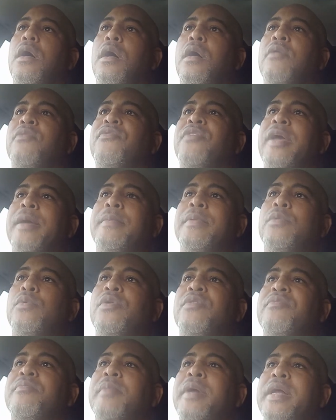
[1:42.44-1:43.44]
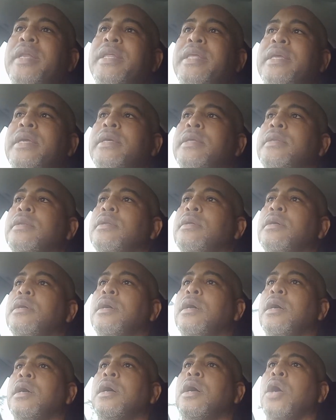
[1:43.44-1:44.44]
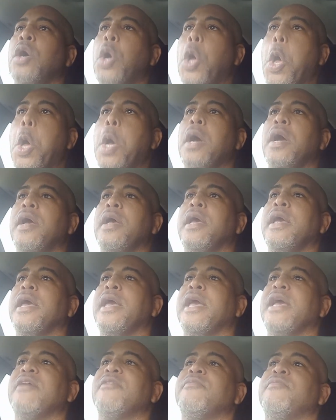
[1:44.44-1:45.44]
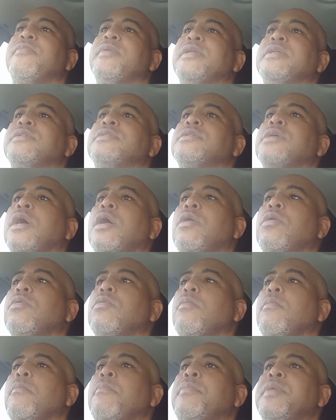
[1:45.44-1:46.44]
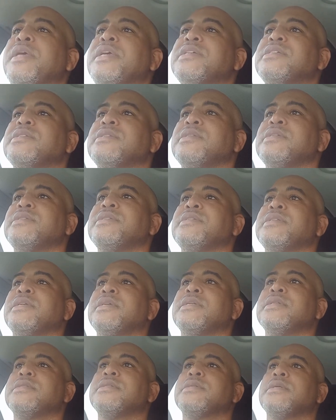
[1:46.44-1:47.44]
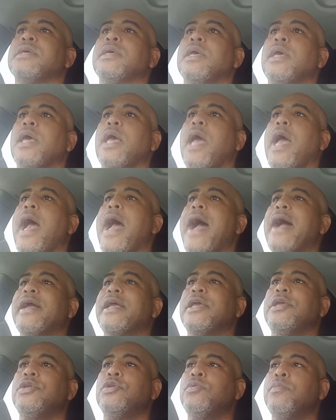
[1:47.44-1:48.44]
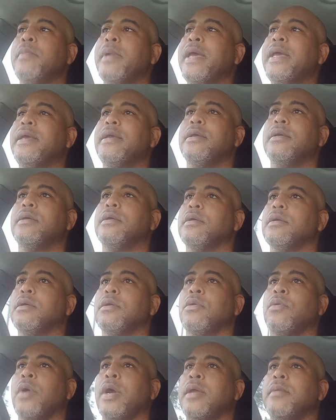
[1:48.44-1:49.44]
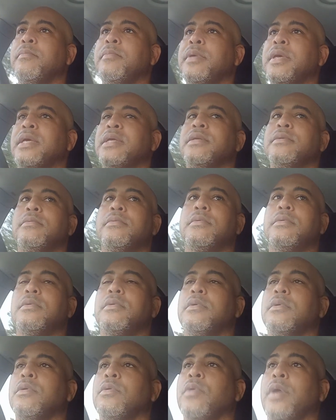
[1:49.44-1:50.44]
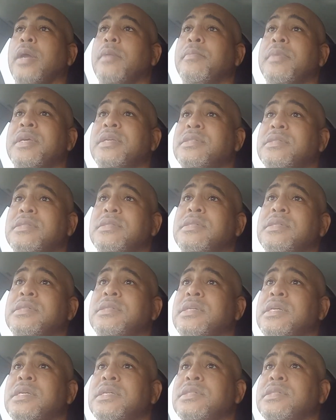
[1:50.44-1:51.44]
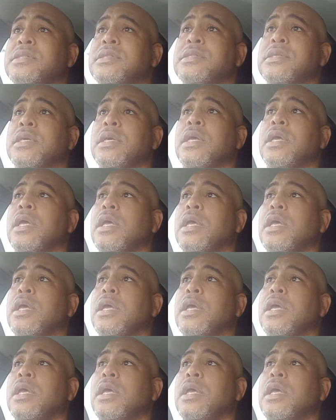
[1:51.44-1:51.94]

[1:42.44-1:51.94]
a family with money and have been taught business sense, how can you make great business decisions? I